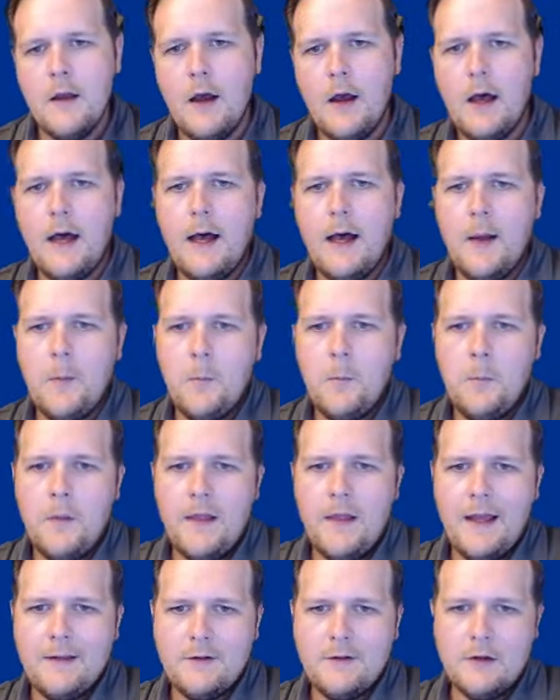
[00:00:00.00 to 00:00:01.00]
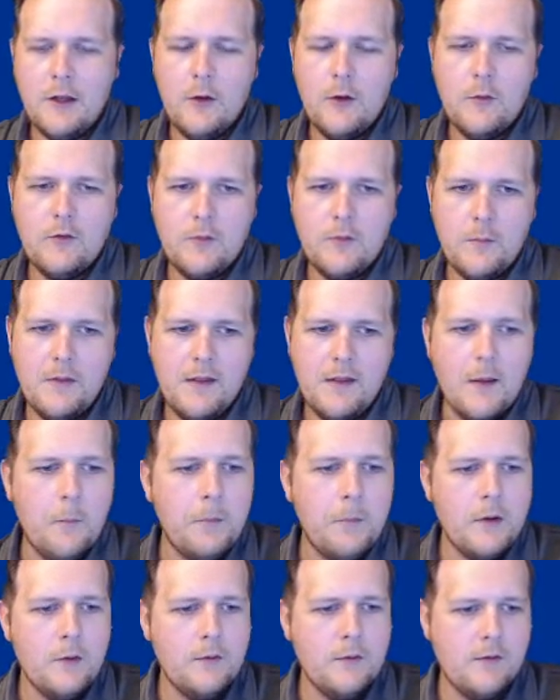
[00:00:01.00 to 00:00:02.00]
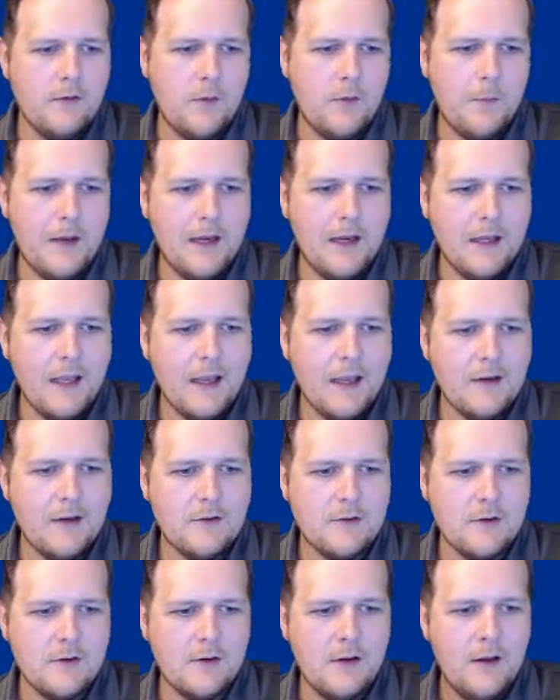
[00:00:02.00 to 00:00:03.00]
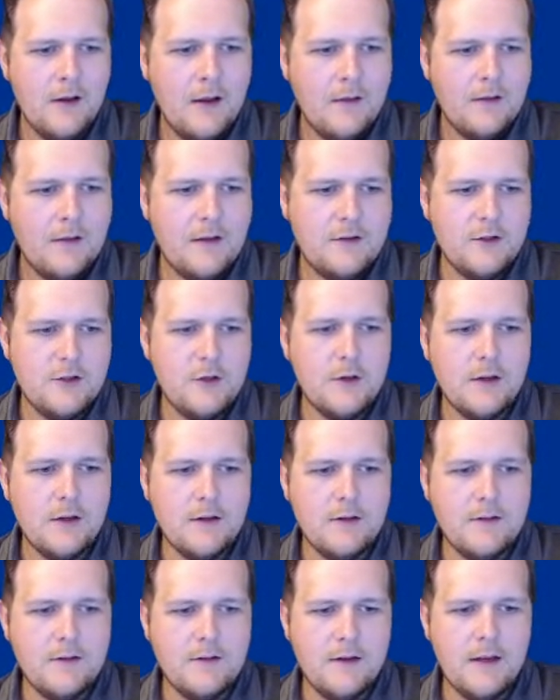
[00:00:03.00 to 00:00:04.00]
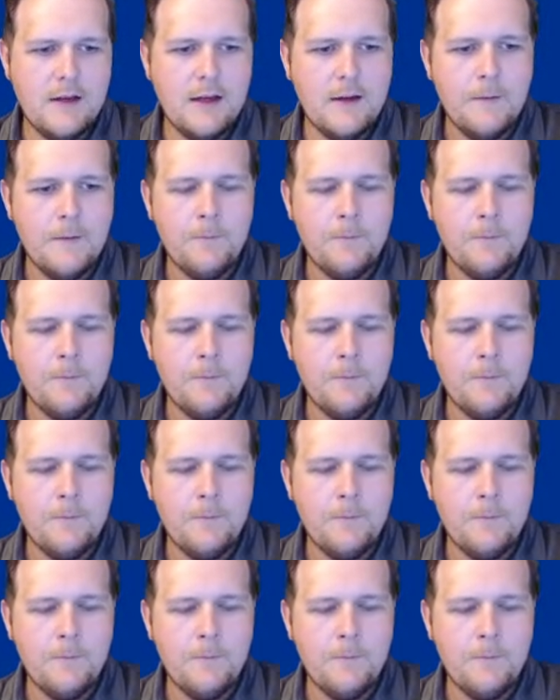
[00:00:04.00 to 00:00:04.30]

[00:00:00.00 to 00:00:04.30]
but that has to go with some of the abuse of the medication that you can see.